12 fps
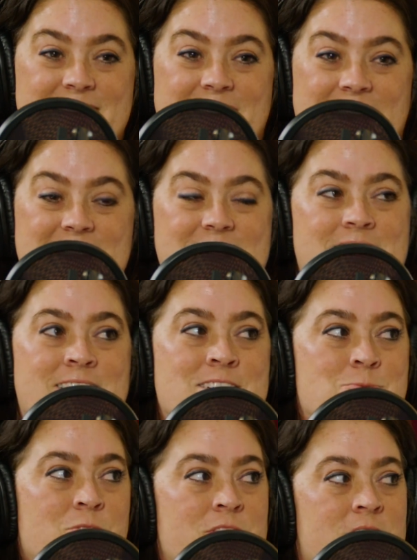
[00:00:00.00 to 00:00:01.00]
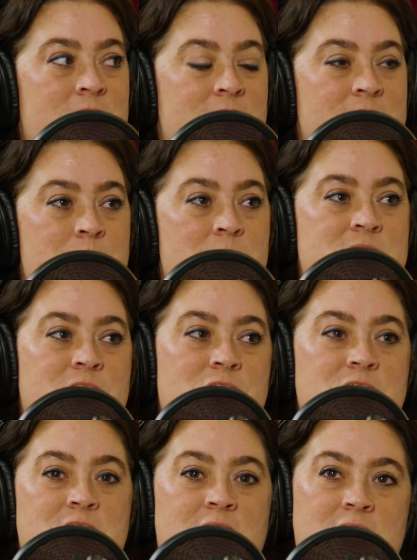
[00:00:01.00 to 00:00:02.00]
I think that's where the
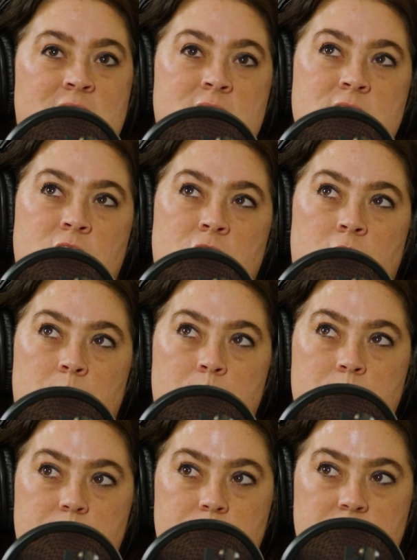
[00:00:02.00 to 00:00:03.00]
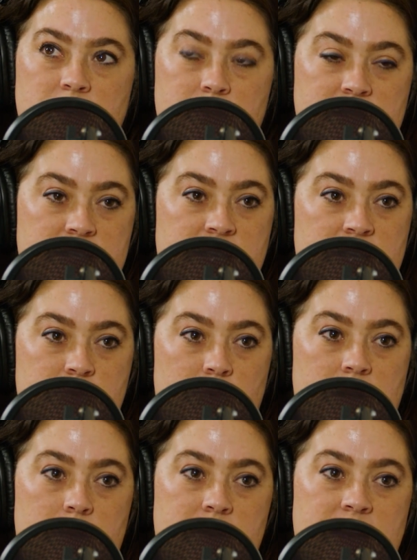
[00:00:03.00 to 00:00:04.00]
misunderstanding is. Some of these kids
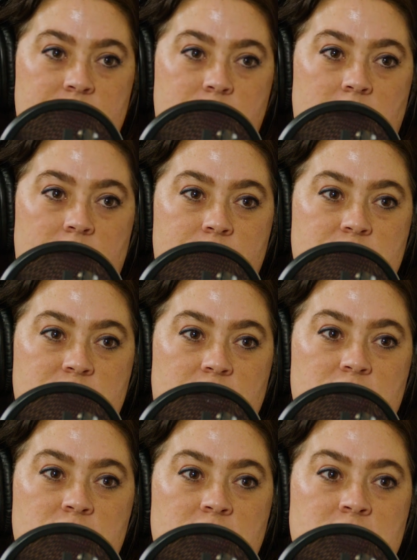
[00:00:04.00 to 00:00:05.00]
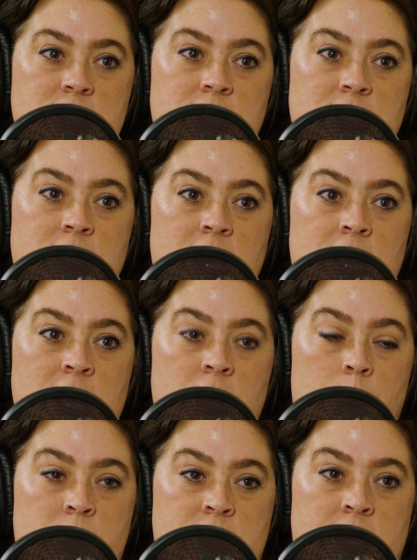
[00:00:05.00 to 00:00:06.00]
will come and have conversations and
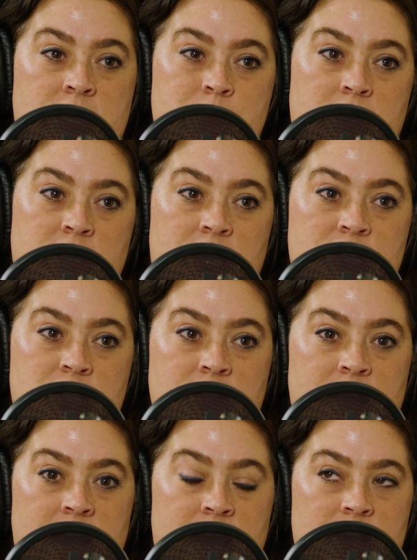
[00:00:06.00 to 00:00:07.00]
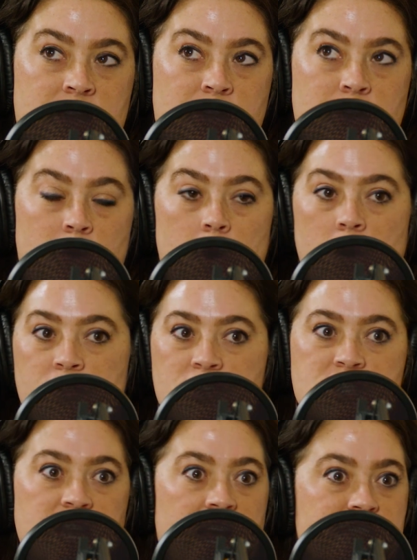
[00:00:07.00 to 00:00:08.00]
with the expectation that, all their
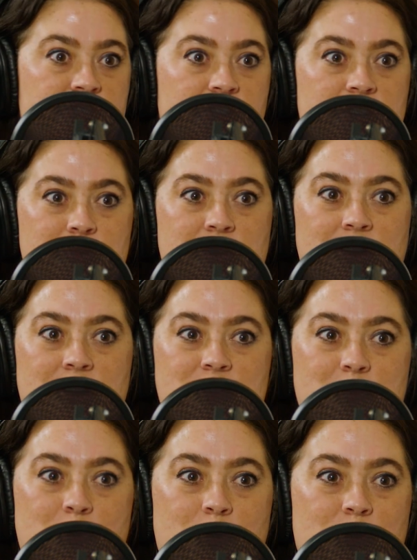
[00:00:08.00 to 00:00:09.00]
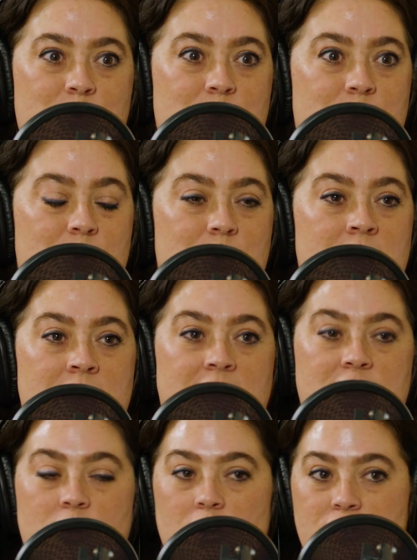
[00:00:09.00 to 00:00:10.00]
stats are going to be on the portal
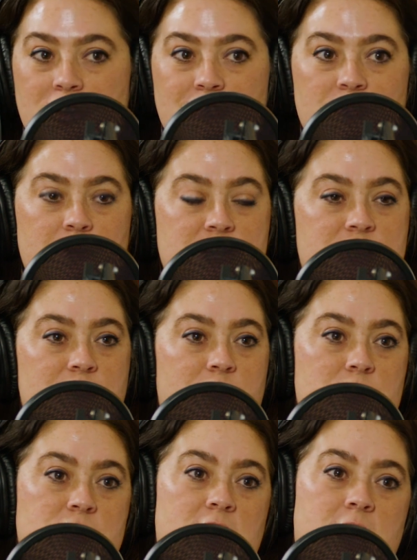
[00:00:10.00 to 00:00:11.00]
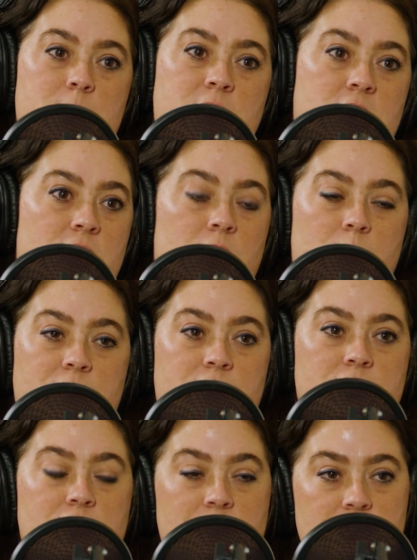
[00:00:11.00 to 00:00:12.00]
and all the information from their time here or
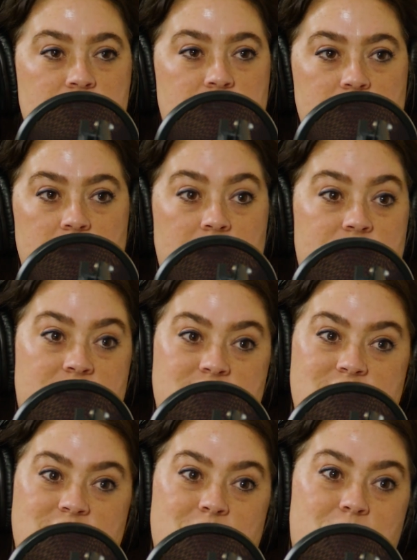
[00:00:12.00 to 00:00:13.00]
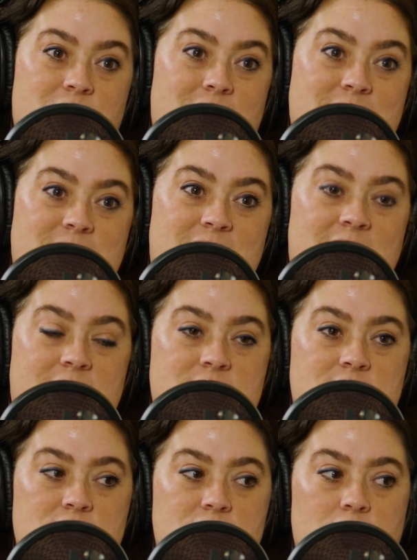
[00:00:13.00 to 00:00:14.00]
wherever university they're, and that's simply not the
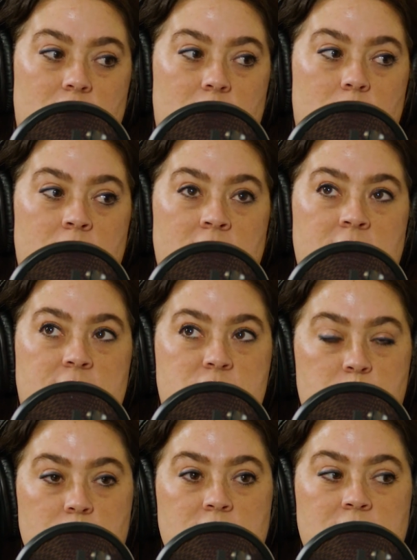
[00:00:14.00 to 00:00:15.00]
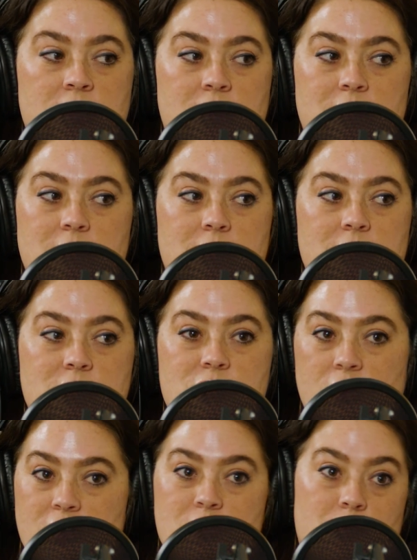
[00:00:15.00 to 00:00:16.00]
case. And so it's really
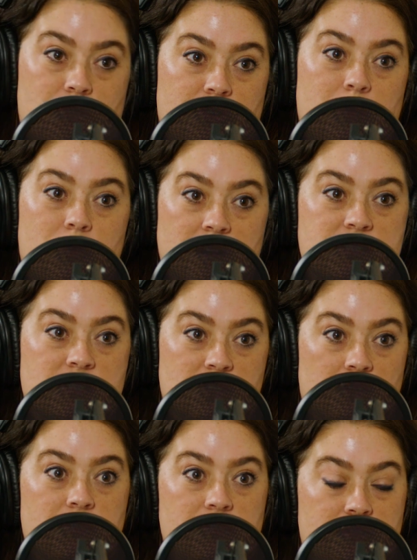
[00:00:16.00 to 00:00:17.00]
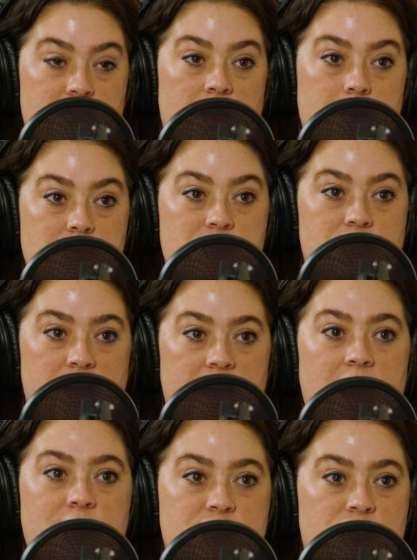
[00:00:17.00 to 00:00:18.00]
starting the recruiting process over for them. So they
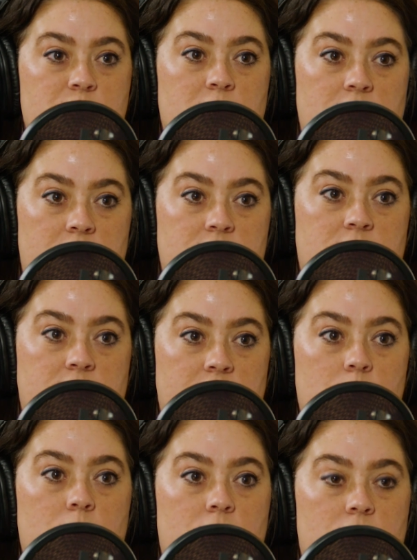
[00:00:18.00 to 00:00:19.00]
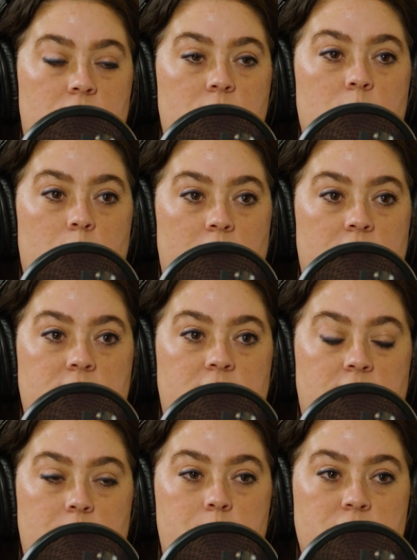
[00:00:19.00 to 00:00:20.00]
have to do a lot of the legwork when
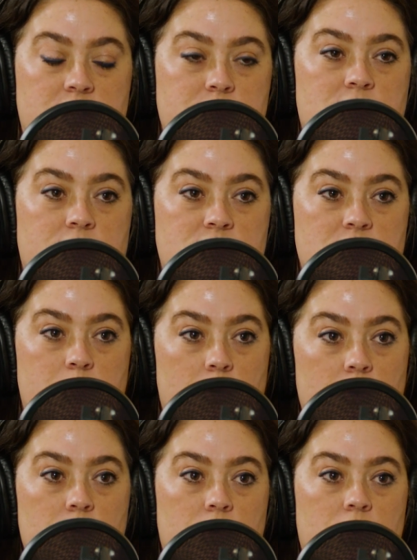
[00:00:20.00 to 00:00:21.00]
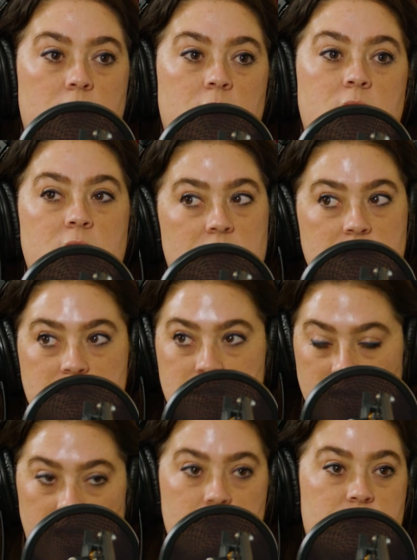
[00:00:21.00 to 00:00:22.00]
they put themselves in the portal
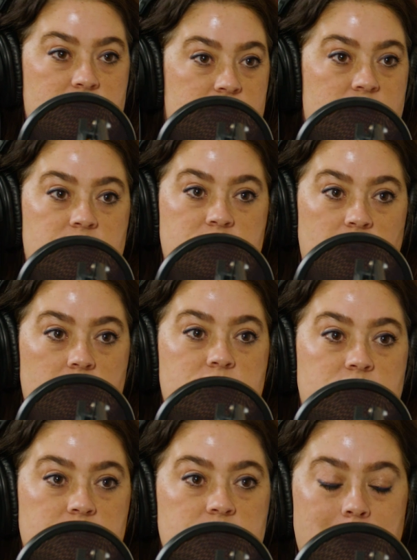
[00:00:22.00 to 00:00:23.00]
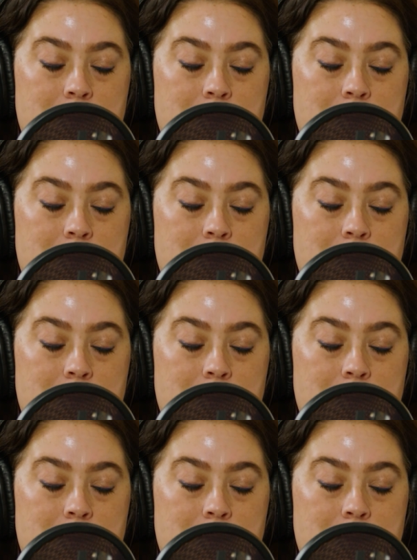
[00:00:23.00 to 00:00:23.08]
to outreach to these coaches.